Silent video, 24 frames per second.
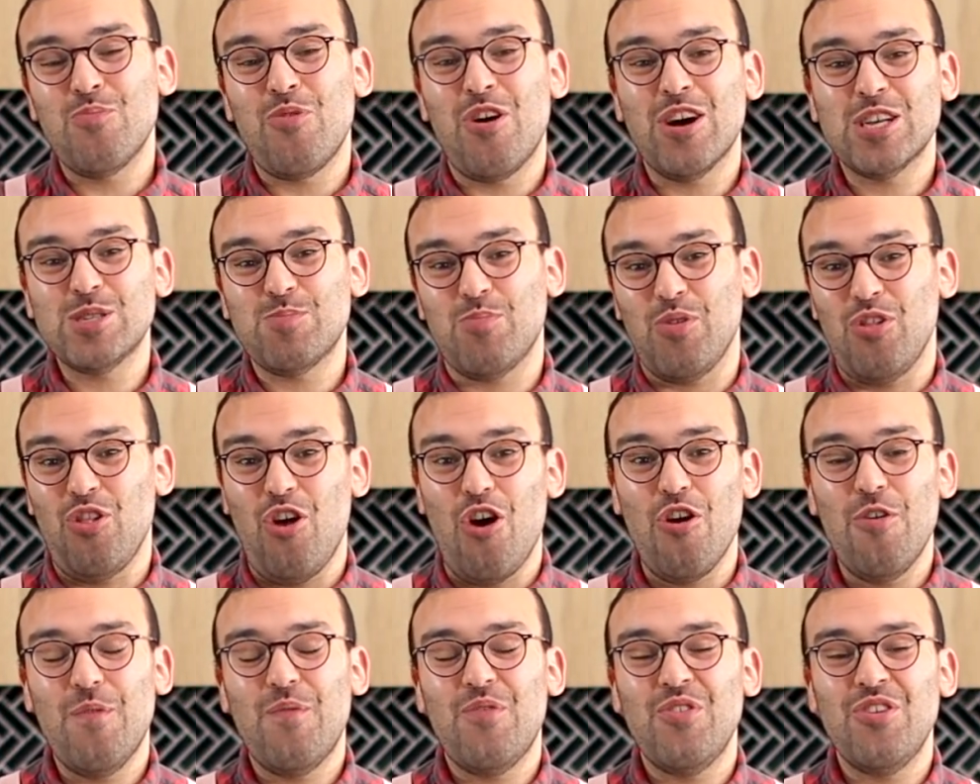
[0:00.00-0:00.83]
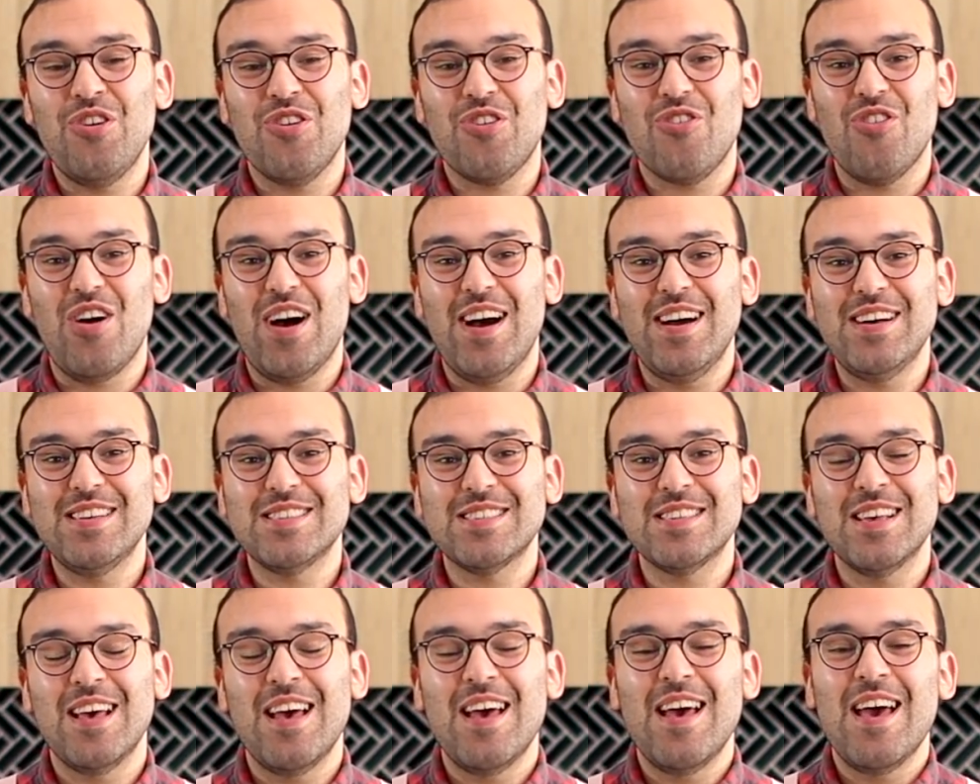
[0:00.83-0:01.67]
box below for you
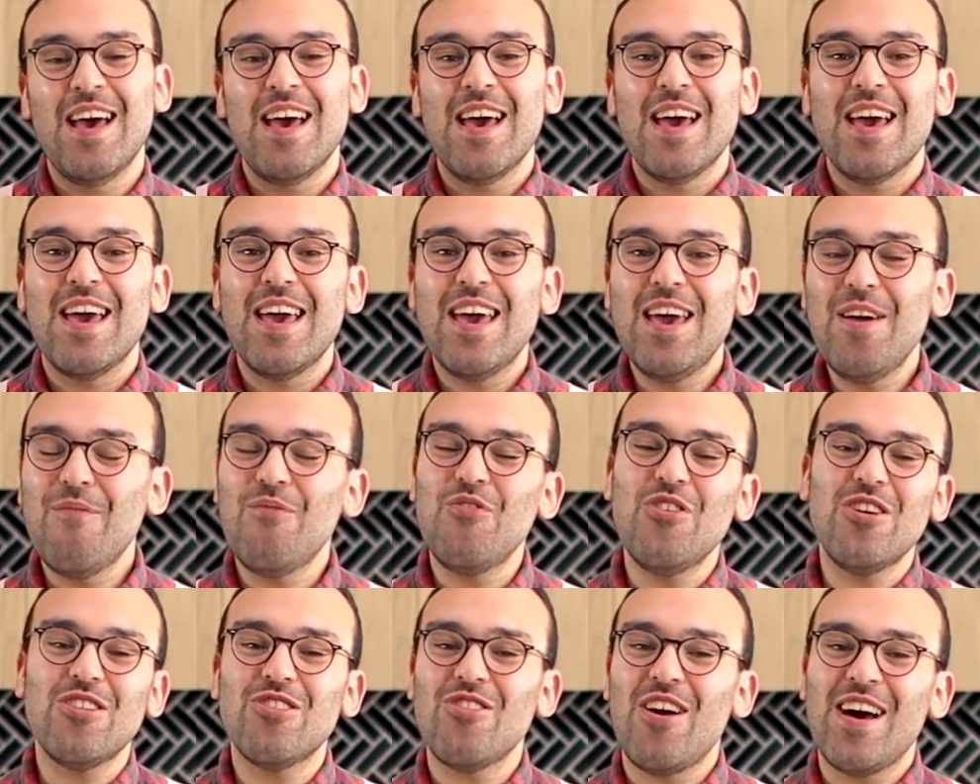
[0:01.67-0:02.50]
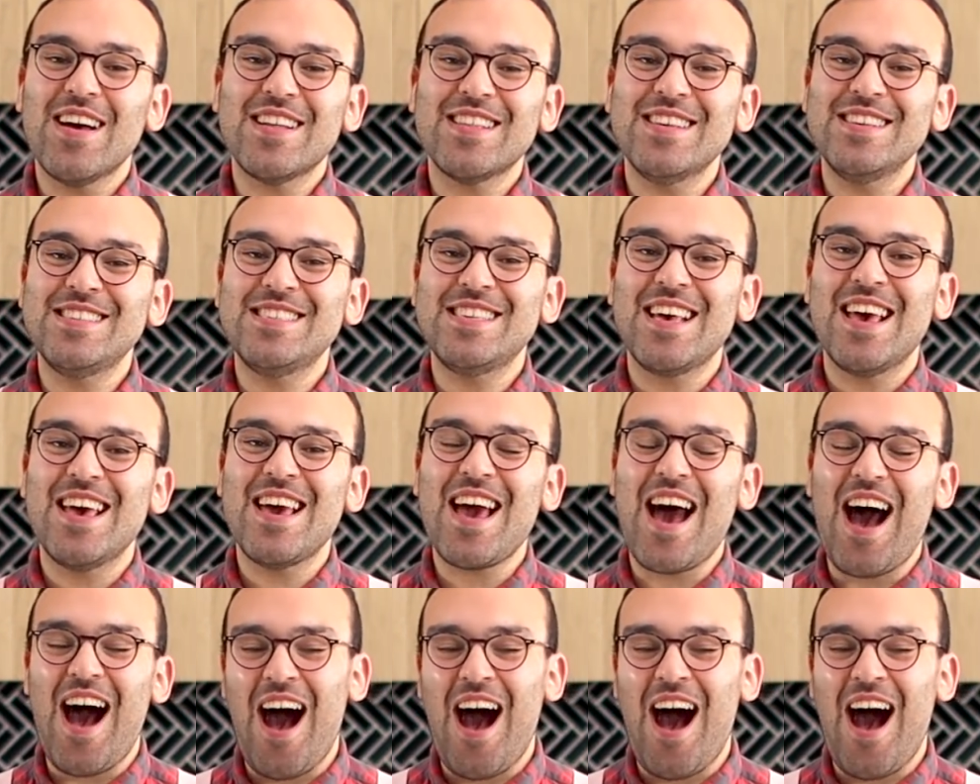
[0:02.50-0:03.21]
guys. If you'd like to see